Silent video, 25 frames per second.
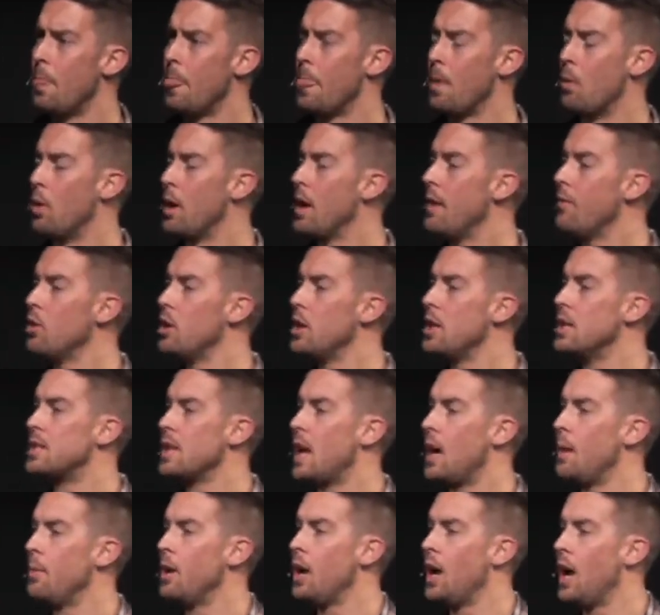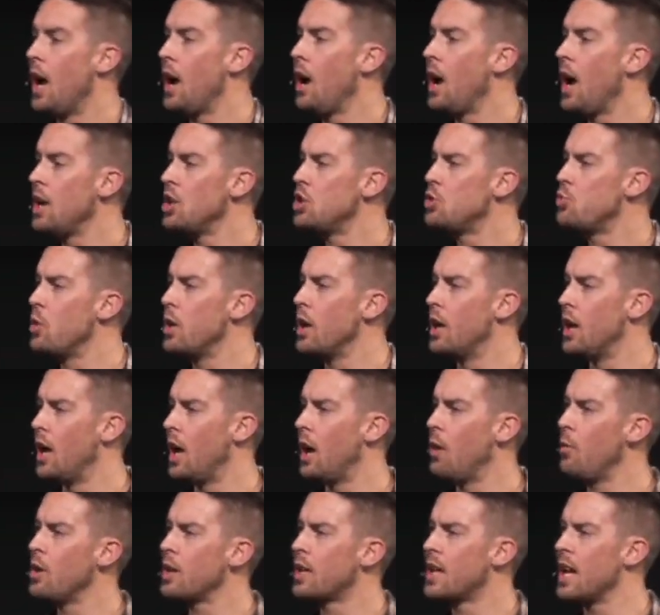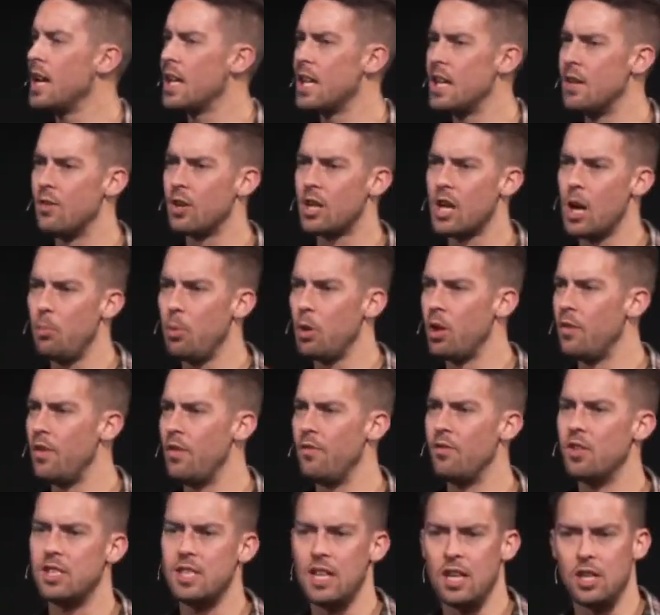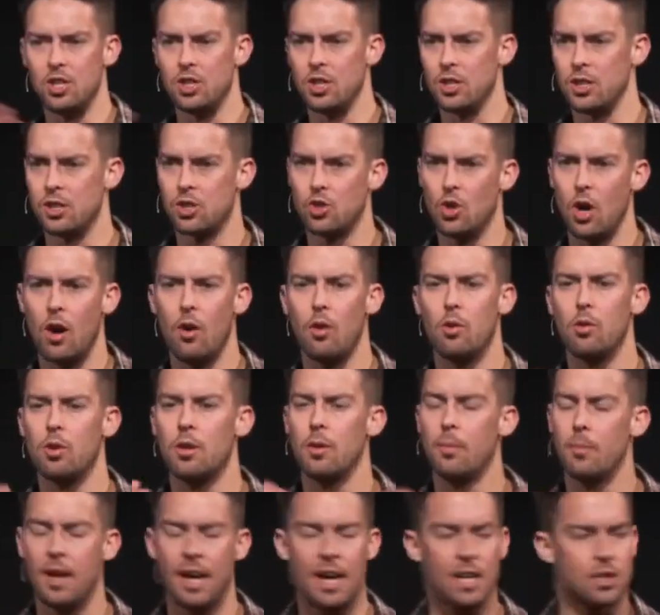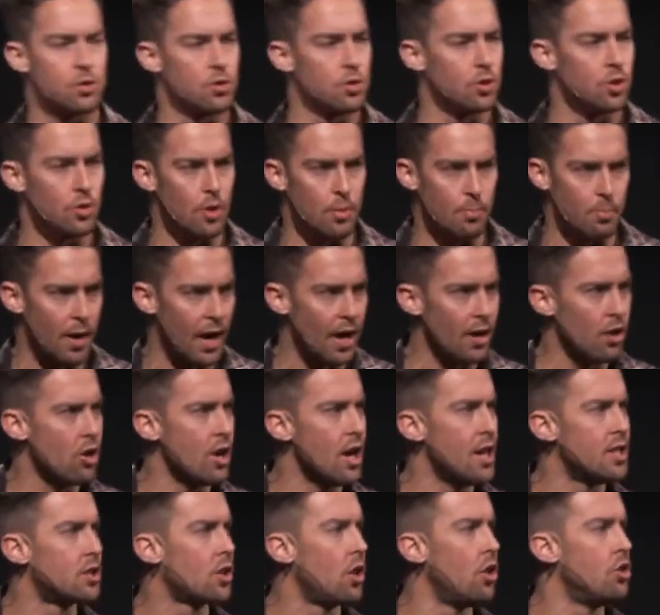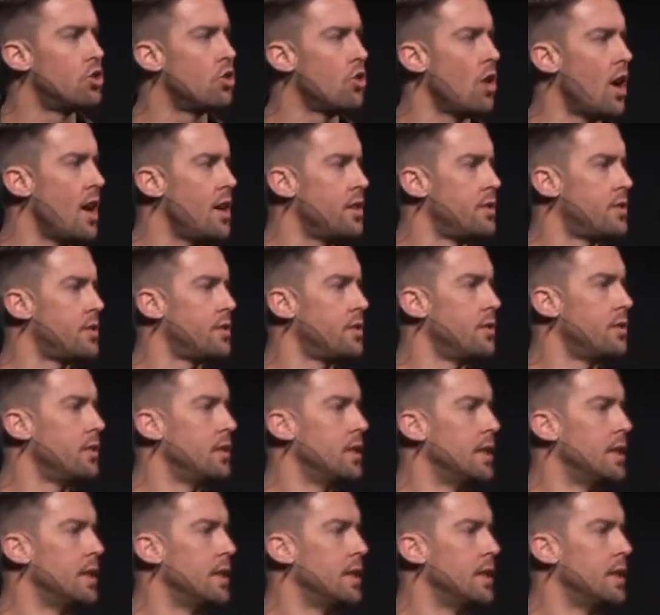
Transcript: whatever it is, I'm gonna, I, just wanna, I wanna kind of give a couple of invitations. So I, am gonna ask, bow your heads, close your eyes.